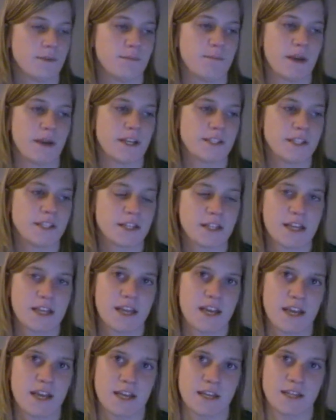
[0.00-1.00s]

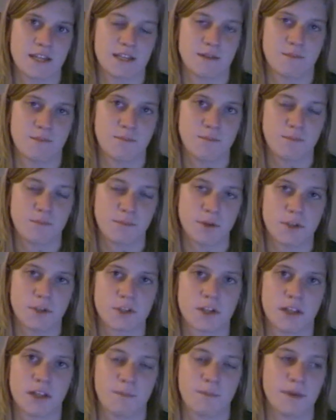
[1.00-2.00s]
Basically, in British
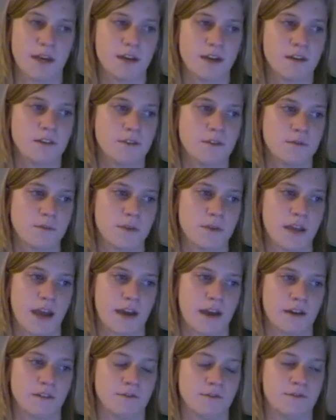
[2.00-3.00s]
Columbia, we
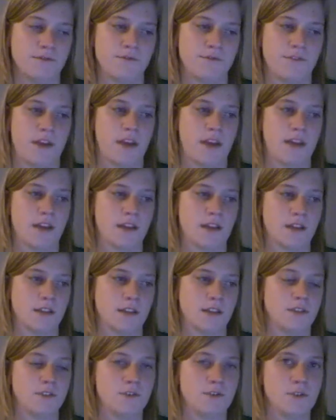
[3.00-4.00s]
have a
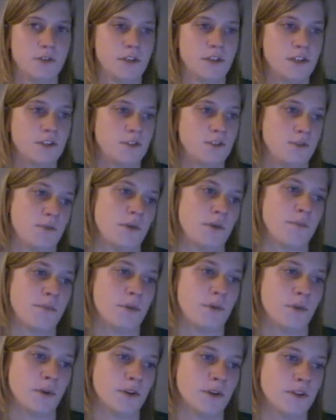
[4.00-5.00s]
duty to
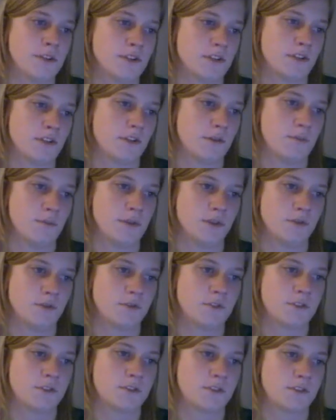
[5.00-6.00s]
report
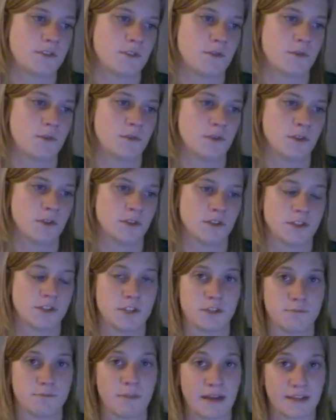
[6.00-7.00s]
abuse or
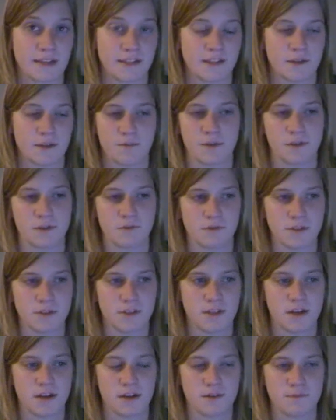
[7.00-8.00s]
suspected
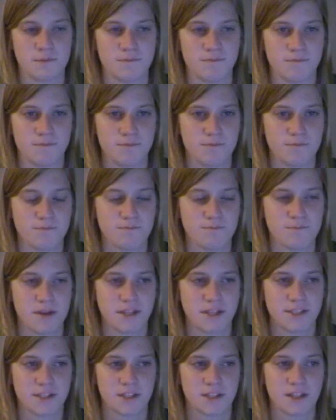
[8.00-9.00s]
abuse.
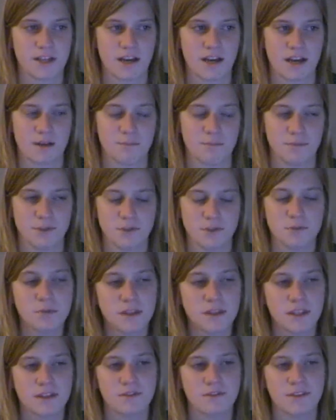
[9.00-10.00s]
Basically, I do
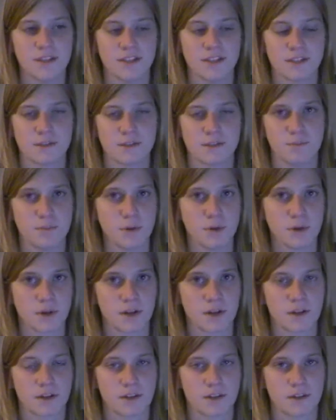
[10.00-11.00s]
believe this
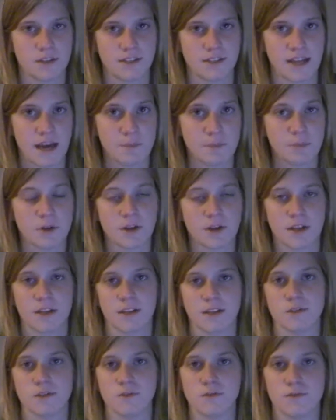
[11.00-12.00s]
handbook
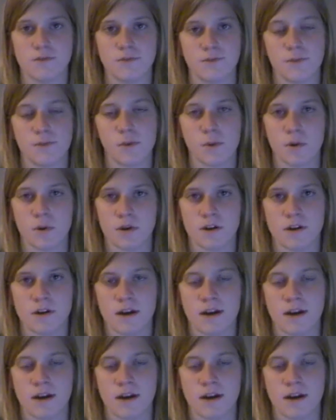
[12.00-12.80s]
is for